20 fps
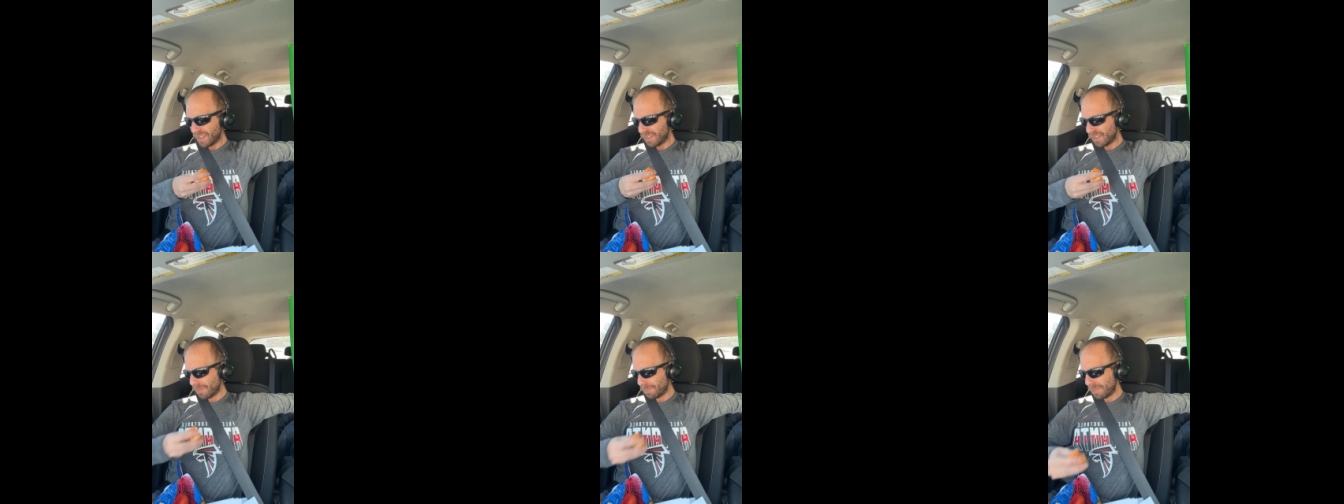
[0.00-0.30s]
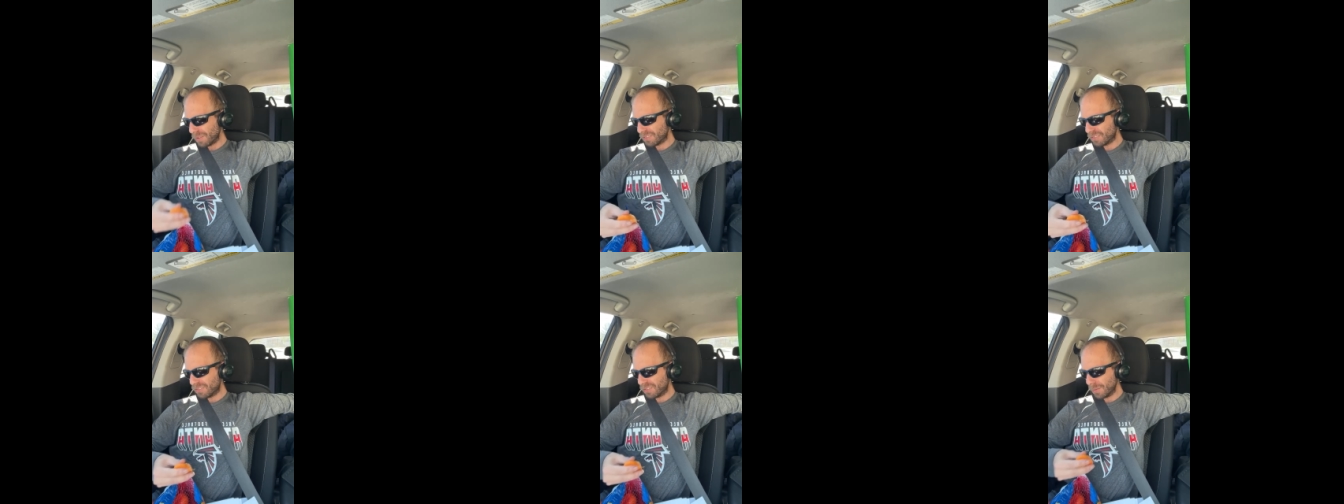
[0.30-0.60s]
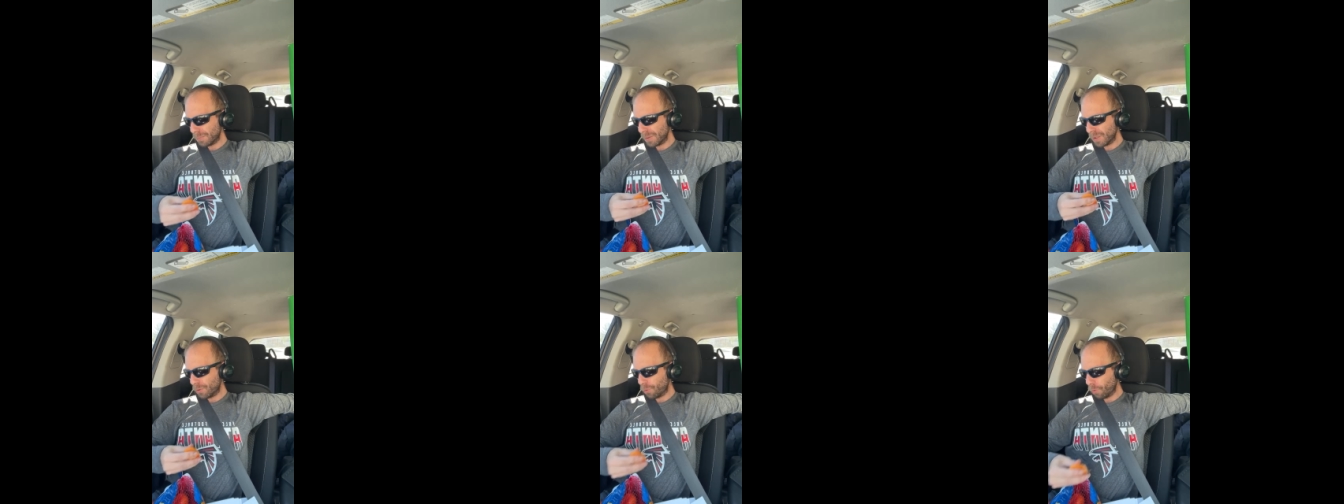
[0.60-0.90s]
the
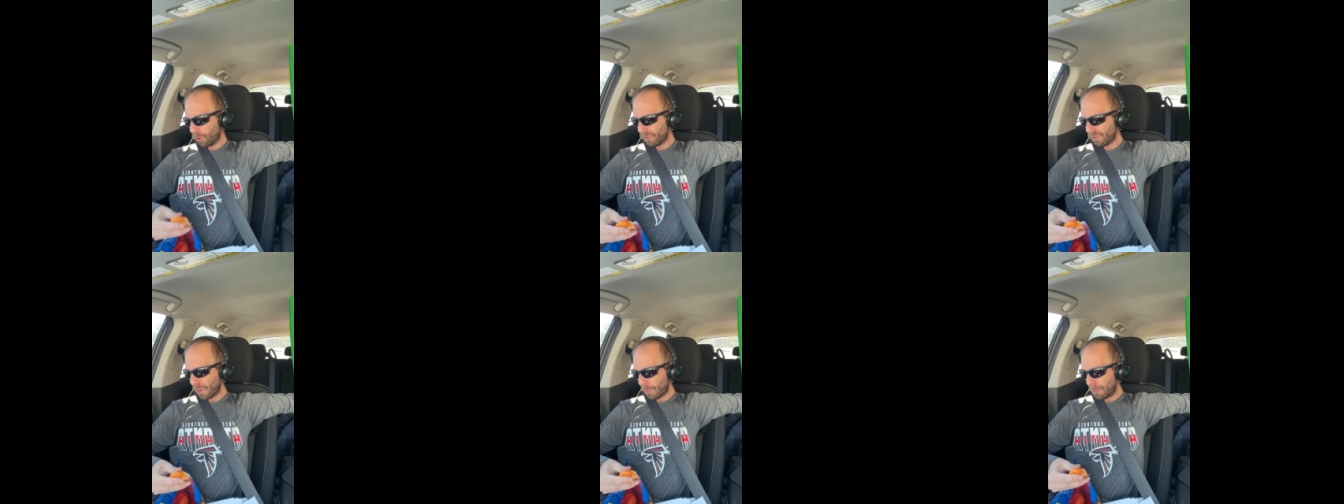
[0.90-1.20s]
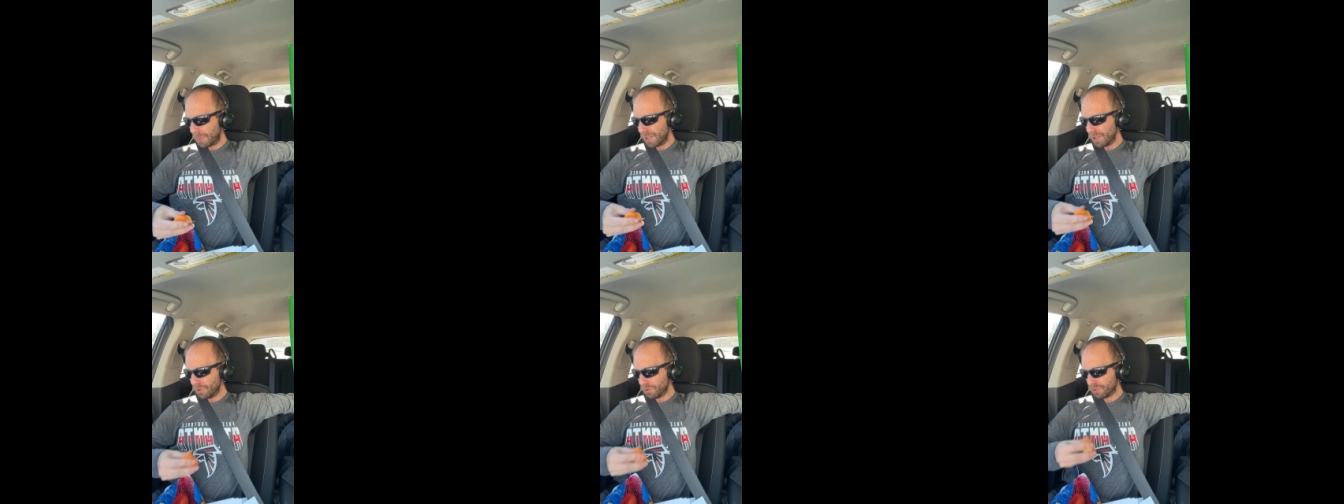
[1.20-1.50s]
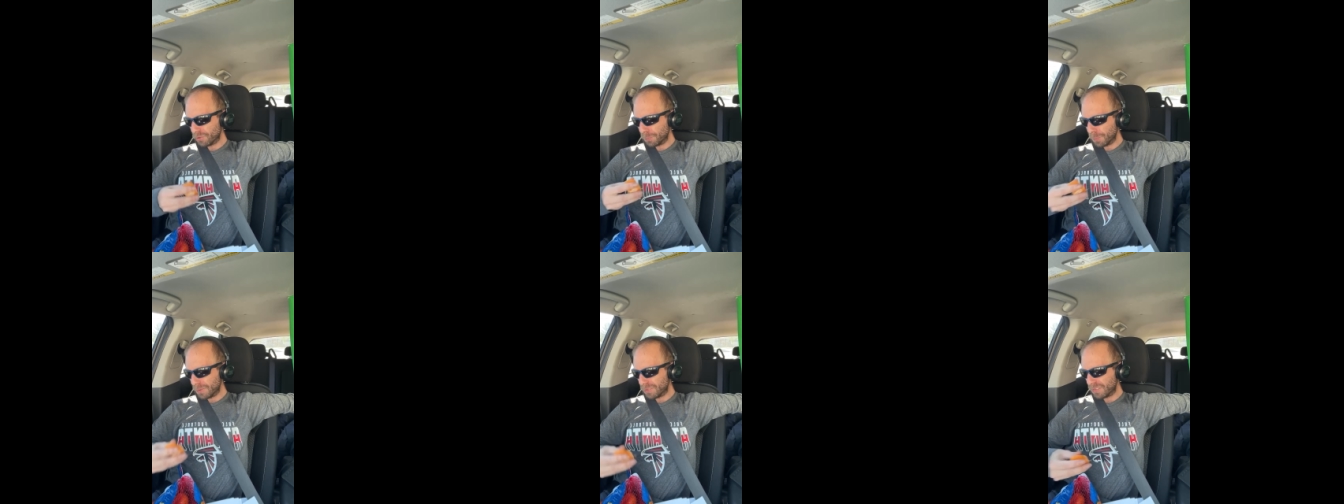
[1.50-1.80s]
Mississippi Court of
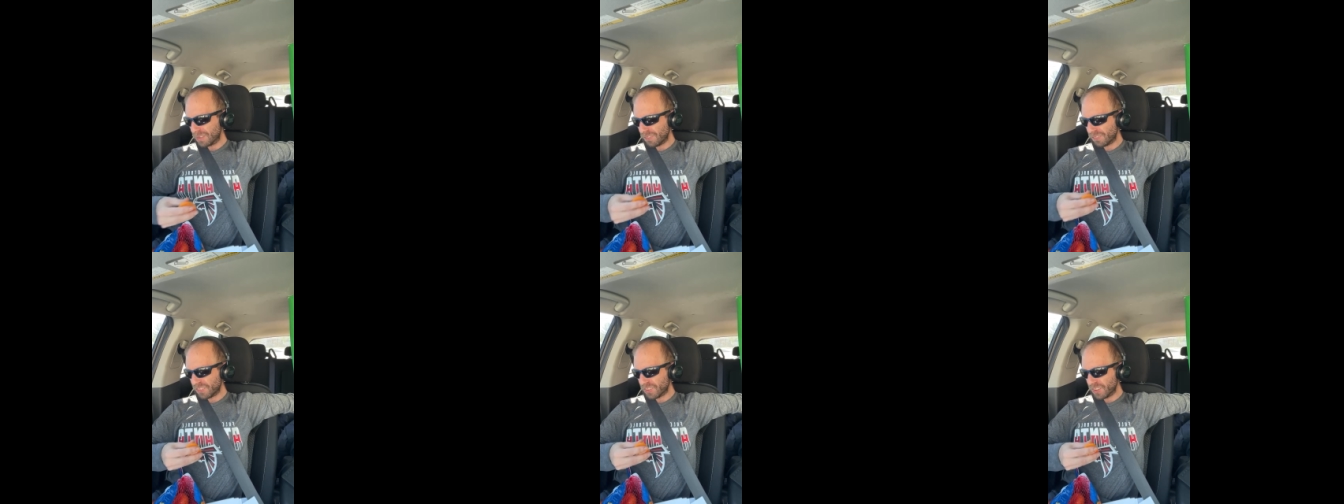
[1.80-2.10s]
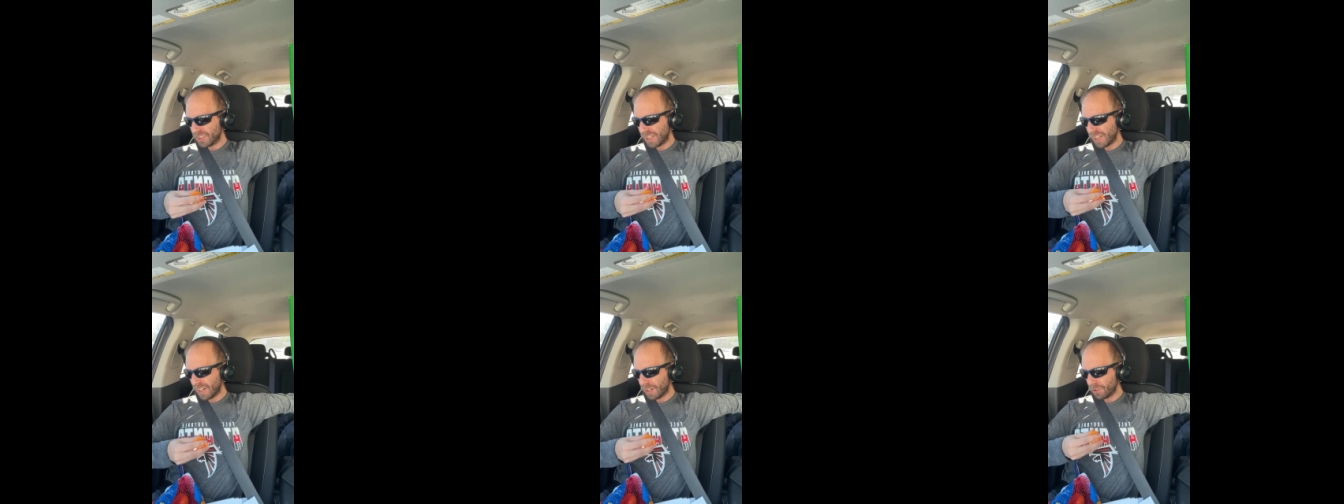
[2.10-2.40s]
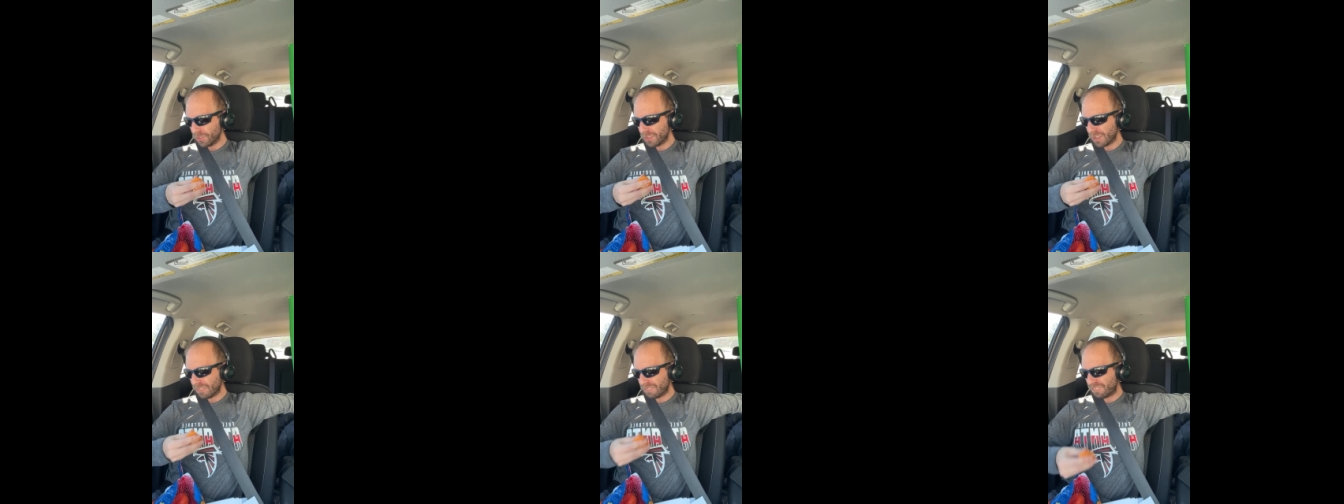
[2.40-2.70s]
Appeals specifically
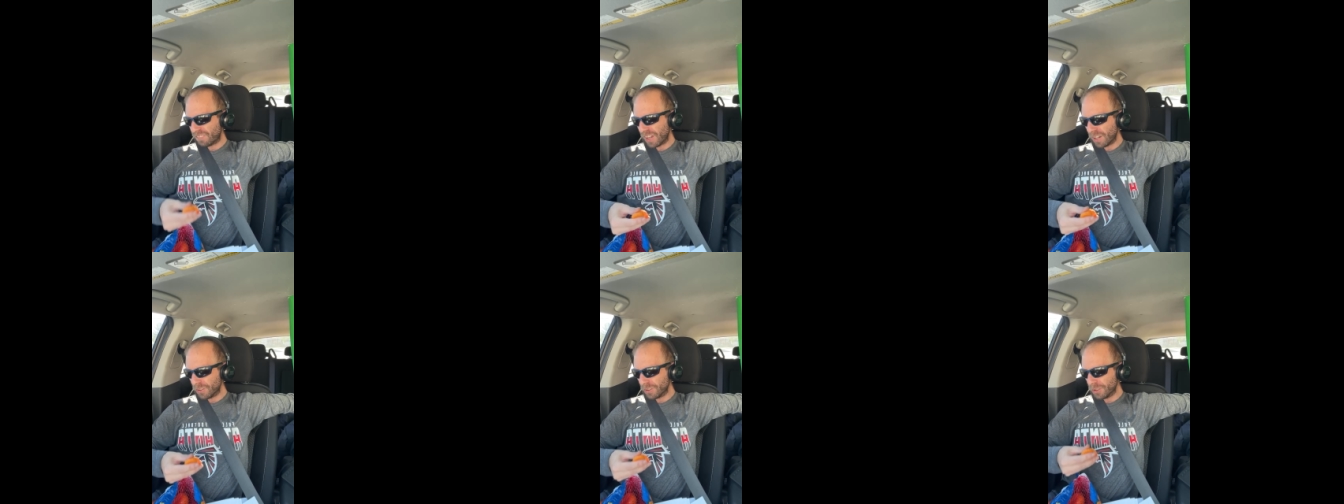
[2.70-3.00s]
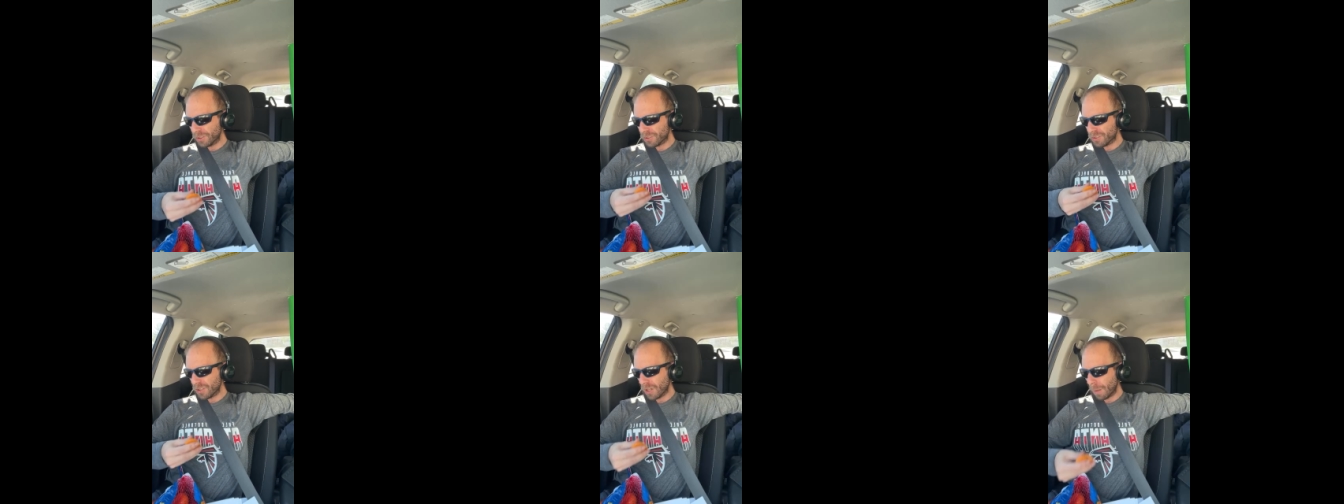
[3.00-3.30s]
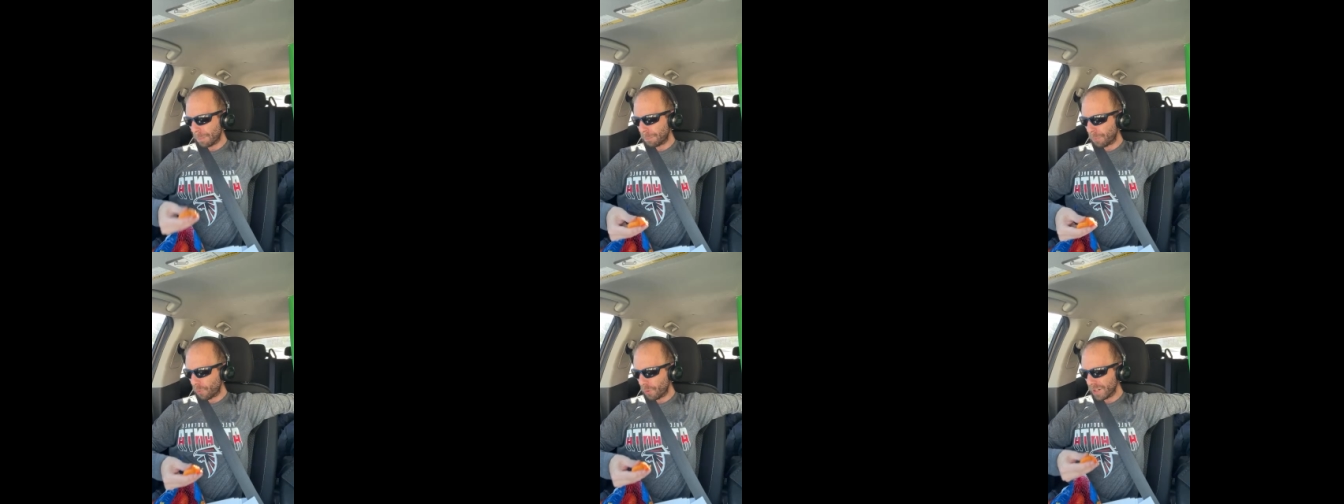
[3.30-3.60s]
held that failure to
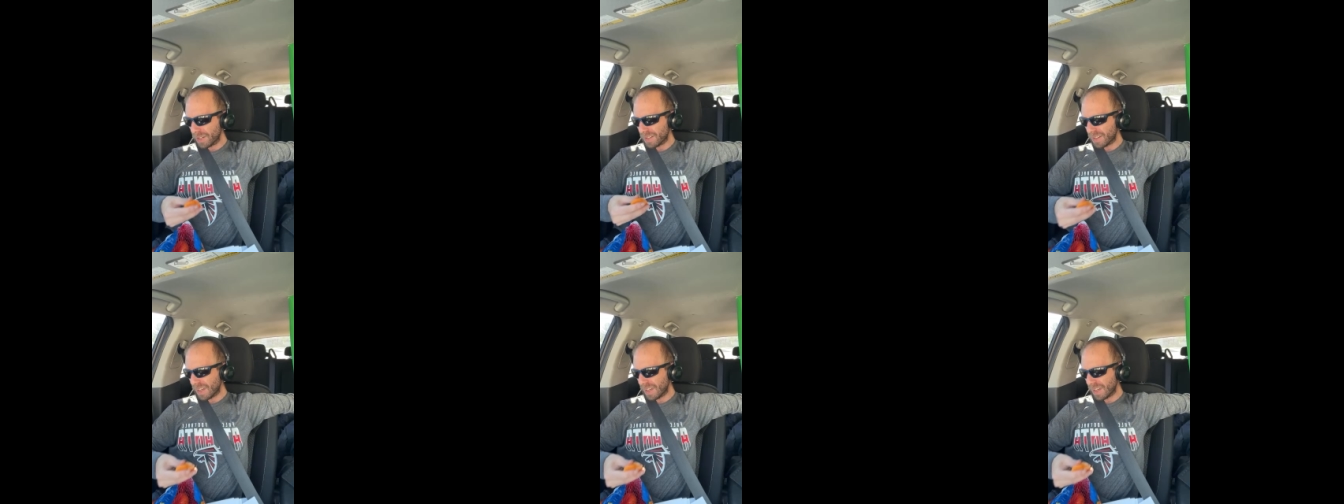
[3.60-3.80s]
appoint